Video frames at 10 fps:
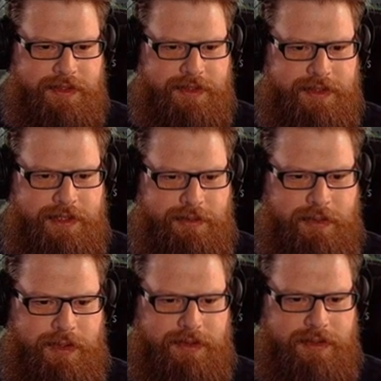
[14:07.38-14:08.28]
You know
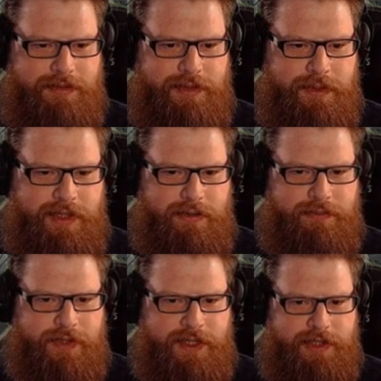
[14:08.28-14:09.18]
what? If you want to go
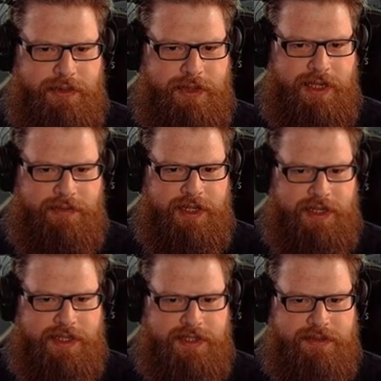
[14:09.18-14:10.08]
fucking donut heavy,
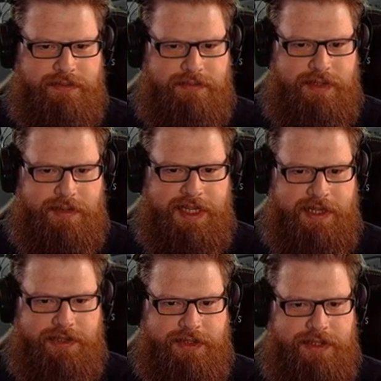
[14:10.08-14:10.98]
guys... No, we can't do that.